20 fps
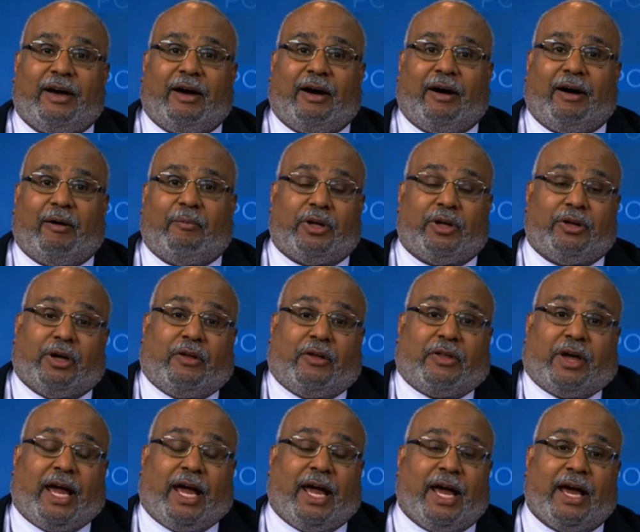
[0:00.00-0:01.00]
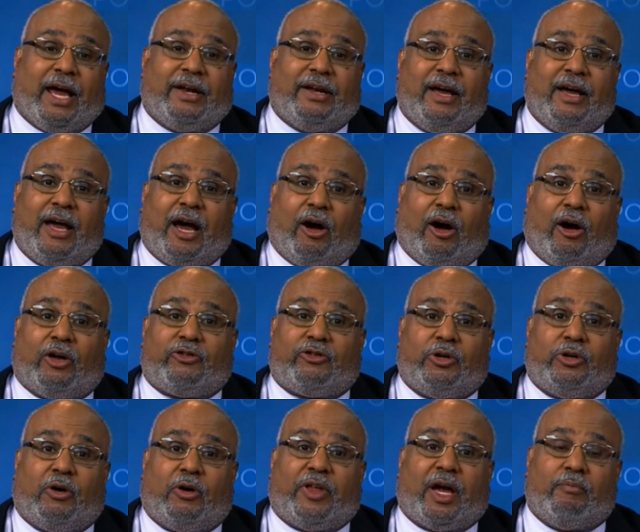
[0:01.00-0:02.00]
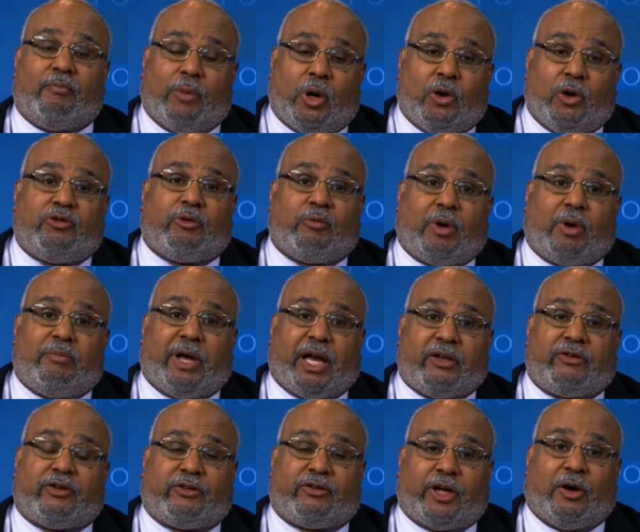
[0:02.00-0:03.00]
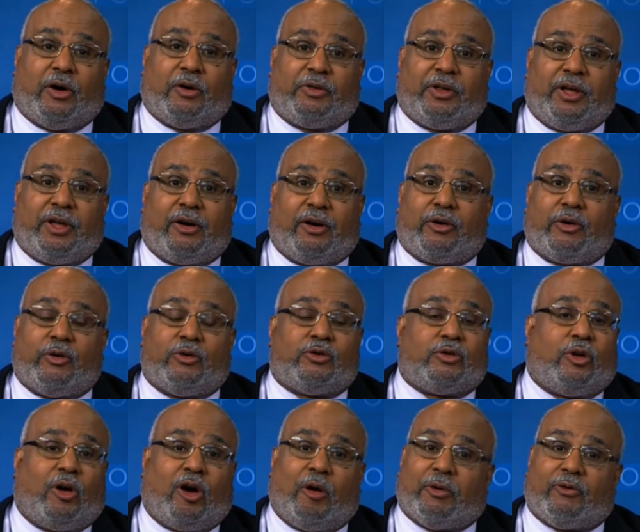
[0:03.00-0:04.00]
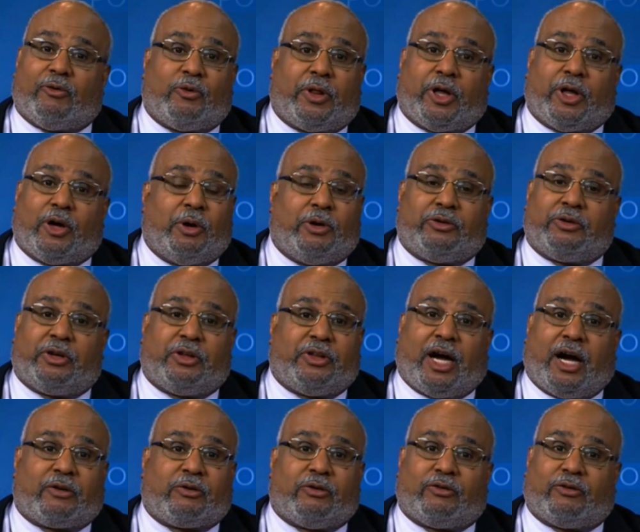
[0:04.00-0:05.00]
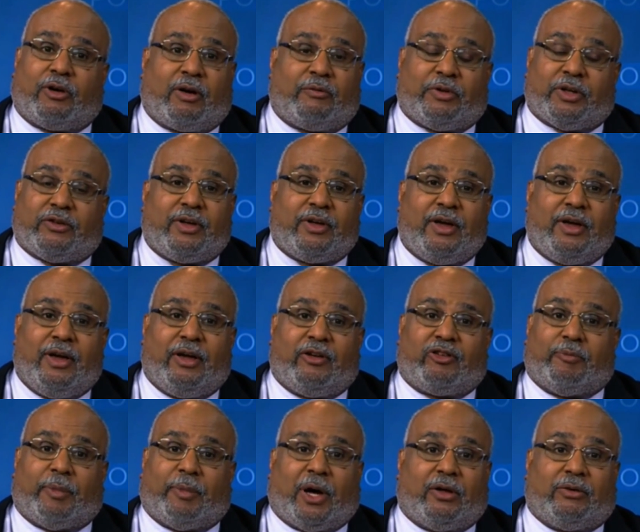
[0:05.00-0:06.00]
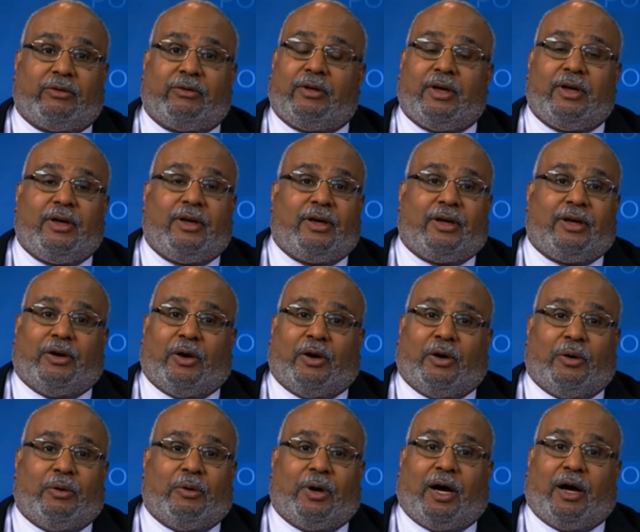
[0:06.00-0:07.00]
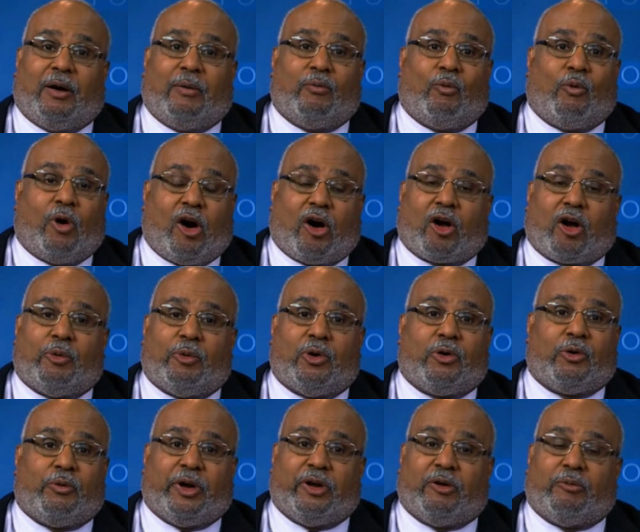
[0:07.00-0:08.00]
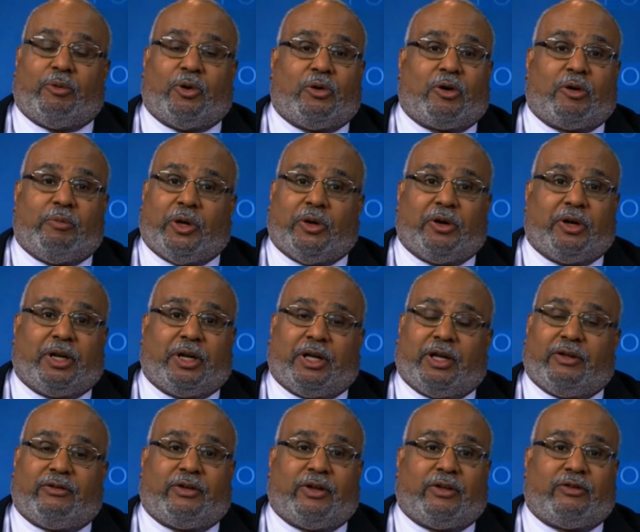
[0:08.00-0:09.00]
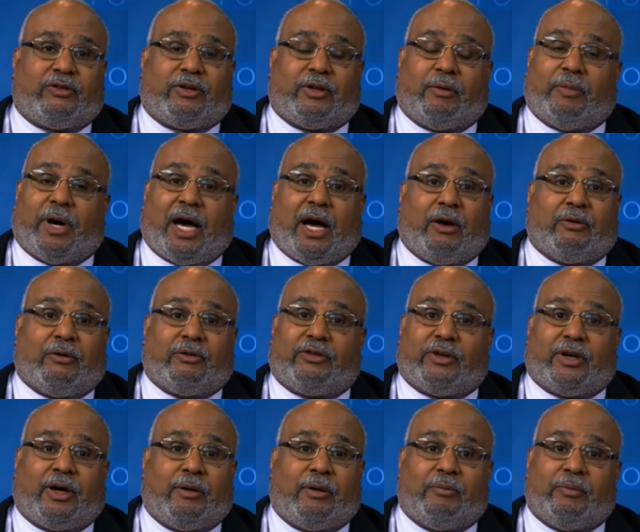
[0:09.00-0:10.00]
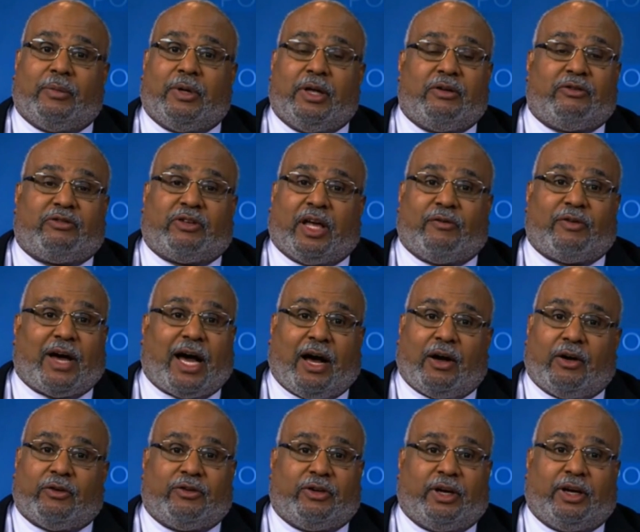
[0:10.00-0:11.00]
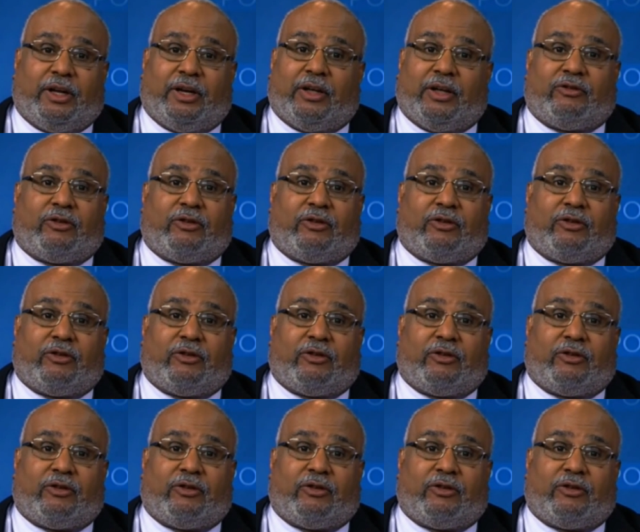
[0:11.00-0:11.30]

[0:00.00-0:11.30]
But on the other hand, I also know that most of what makes us healthy occurs long before they go into the doctor's office. It's about walkable, greenable communities. It's about safe housing.